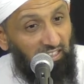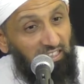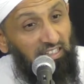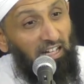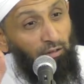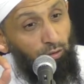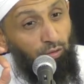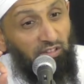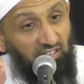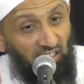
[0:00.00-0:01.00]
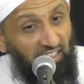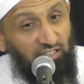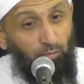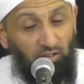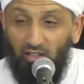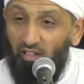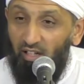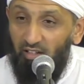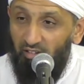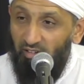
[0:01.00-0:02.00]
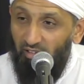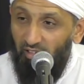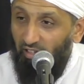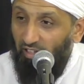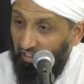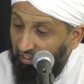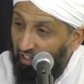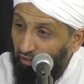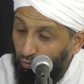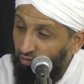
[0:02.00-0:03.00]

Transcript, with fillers: He didn't lose his connection with Allah. He kept